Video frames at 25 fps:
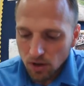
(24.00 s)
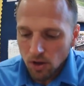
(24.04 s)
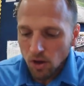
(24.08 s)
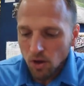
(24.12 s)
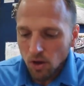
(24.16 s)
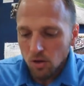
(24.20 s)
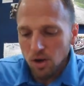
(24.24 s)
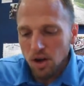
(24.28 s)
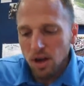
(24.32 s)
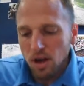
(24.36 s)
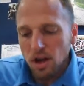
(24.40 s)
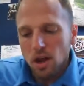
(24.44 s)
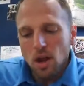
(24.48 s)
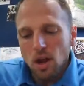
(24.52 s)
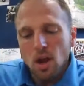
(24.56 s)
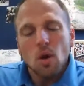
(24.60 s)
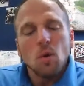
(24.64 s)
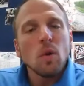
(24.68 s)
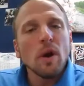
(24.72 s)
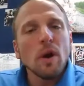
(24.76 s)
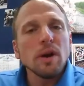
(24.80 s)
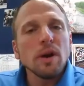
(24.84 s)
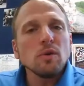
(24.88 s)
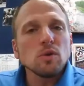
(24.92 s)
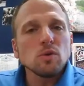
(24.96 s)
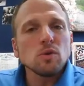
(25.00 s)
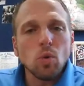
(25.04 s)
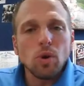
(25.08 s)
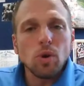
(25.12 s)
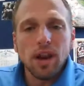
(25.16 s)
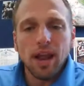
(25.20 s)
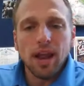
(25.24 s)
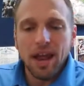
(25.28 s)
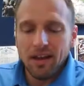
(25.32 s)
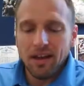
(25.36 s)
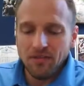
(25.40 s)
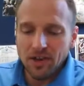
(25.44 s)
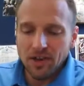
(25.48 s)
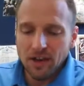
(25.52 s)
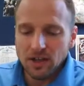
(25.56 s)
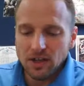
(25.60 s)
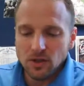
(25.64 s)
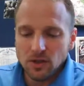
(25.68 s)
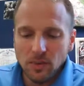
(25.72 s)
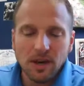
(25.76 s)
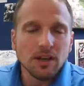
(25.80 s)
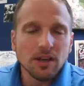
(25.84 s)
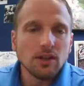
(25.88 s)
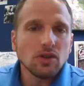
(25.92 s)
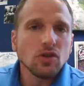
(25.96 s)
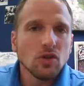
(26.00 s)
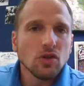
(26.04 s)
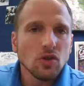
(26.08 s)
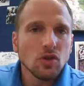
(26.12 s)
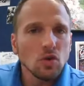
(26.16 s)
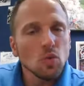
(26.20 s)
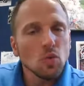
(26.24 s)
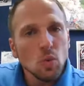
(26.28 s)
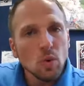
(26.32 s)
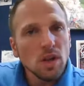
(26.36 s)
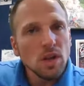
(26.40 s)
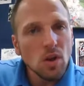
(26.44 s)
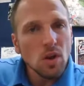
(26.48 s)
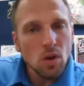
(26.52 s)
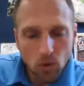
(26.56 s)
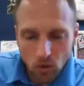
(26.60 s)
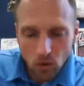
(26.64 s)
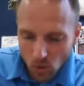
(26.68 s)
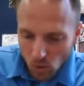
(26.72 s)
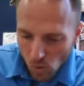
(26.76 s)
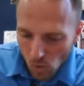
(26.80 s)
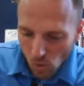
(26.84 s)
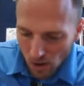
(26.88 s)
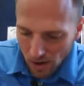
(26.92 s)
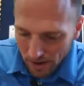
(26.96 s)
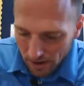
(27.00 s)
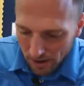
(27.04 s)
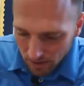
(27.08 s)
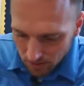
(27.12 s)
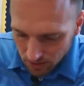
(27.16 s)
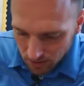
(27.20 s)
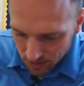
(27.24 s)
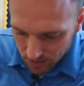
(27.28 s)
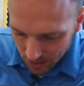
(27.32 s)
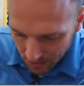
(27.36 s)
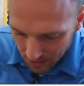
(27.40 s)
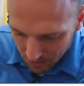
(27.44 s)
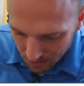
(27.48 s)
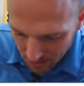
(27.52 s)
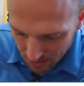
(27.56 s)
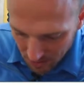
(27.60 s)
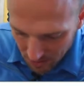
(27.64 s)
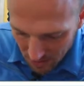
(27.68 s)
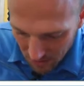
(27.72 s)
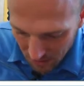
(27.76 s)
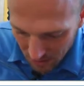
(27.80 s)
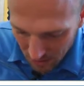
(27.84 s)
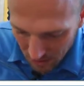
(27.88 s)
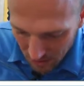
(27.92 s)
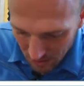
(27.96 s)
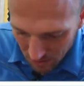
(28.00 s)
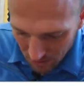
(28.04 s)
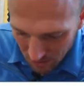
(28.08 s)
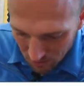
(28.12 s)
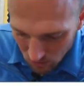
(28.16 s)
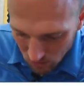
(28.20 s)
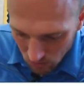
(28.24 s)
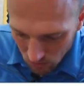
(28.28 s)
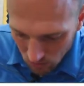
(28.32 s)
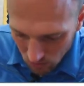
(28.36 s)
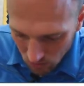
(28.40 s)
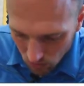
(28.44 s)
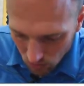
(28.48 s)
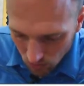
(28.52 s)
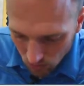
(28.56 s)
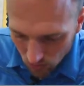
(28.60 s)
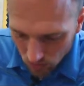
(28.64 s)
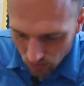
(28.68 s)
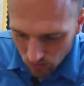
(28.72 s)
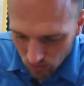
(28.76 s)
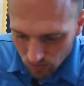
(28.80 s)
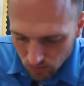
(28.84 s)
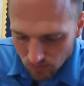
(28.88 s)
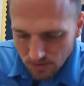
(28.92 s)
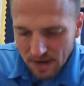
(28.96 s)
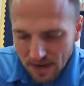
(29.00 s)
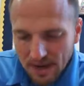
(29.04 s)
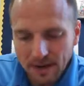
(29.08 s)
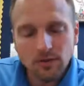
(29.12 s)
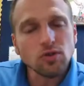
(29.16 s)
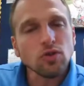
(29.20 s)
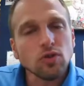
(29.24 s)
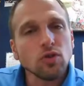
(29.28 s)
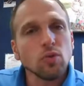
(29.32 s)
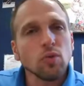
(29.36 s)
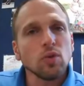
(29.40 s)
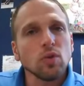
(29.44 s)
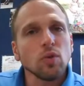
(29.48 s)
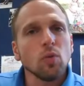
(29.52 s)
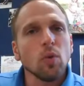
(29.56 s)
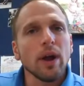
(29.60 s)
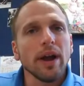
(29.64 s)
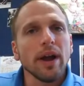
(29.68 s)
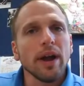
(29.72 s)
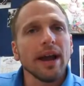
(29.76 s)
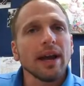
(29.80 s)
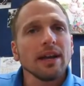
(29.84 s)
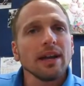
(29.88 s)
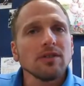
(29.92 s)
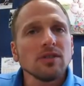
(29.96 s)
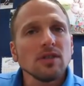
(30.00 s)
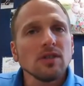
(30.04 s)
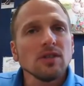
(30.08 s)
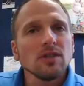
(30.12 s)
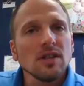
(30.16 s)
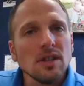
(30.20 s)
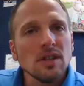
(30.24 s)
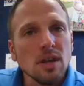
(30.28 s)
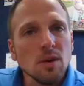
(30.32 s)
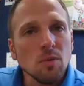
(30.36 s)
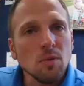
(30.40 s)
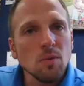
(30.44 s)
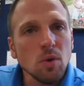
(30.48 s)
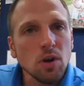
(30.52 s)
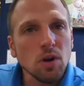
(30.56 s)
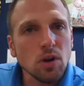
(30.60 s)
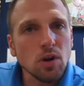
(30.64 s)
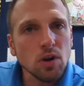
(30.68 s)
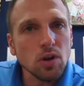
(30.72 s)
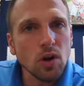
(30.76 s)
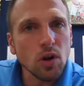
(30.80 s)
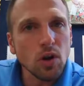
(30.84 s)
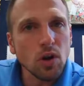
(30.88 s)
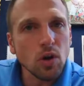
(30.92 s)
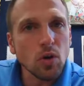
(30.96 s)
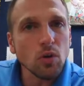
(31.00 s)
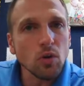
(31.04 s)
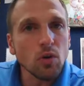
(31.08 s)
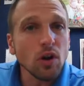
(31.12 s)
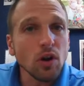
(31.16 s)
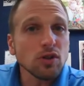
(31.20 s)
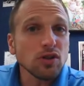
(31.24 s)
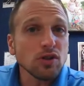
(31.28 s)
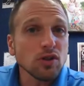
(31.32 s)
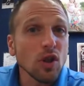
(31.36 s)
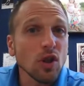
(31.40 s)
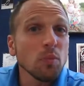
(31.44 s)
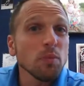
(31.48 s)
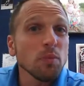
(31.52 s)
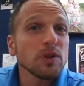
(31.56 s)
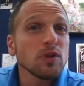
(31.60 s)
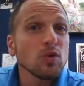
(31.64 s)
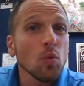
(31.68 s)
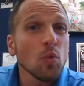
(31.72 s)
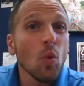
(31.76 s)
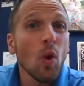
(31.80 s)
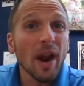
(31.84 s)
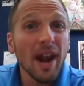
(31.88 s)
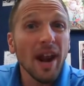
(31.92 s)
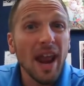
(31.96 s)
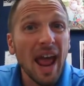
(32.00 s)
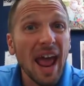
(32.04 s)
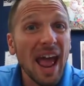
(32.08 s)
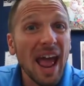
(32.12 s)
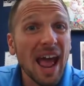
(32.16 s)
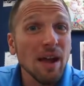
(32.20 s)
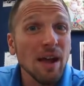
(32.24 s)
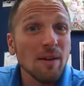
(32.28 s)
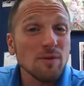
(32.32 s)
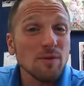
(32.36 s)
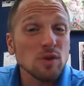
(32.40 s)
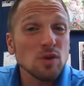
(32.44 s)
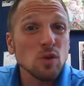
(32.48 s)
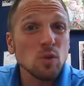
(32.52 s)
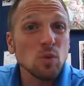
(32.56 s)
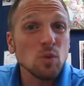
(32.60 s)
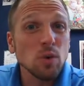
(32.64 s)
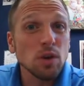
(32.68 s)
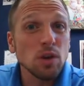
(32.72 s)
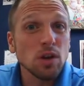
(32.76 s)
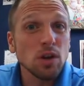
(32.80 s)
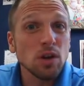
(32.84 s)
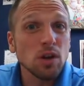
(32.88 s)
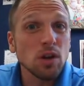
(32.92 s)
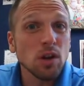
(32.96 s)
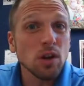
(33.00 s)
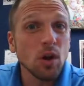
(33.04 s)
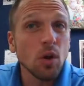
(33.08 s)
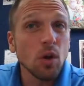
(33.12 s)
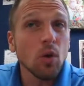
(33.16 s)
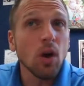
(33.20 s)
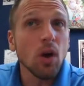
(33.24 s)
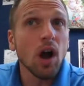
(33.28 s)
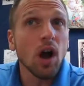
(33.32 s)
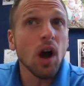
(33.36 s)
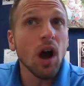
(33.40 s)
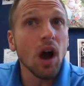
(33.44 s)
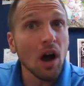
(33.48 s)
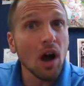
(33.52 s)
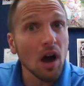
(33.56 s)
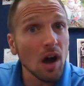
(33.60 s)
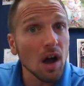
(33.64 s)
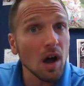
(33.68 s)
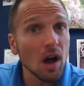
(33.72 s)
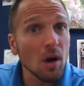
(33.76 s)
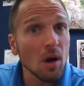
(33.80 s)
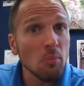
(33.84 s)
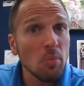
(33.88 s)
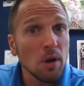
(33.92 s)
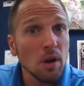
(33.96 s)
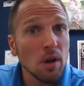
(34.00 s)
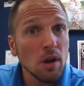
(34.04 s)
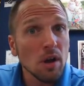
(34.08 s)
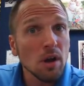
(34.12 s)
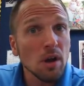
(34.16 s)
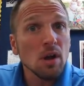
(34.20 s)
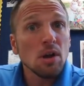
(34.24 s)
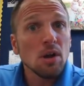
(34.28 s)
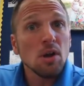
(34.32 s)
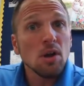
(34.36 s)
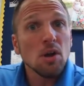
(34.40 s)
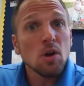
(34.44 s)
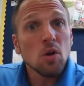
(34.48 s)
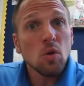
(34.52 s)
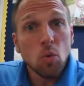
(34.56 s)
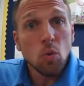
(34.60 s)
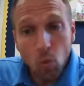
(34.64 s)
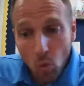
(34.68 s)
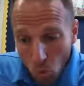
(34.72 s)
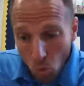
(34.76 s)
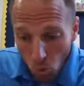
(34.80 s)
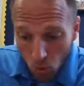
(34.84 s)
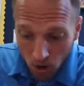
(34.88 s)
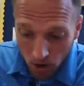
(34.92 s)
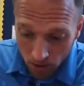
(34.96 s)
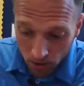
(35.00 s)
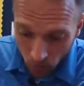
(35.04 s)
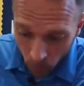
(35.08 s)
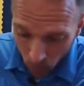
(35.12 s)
Okay, y equals one half x minus two. We know the y-intercept is negative two down two on the y-axis, and then we're going to go, our slope is one half, so we're going to go up one